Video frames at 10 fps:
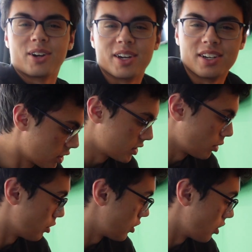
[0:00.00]
Okay, got
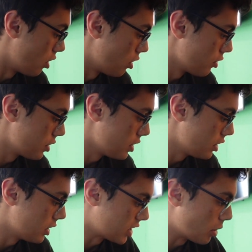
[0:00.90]
done with all
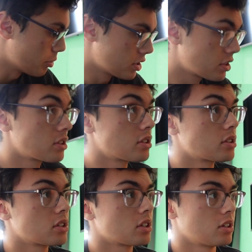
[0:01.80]
the
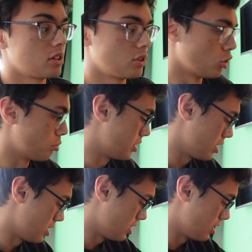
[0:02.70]
assignments. It took
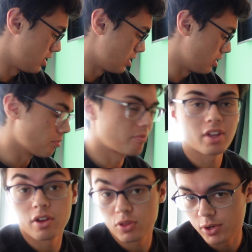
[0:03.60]
me
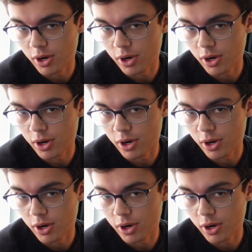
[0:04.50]
3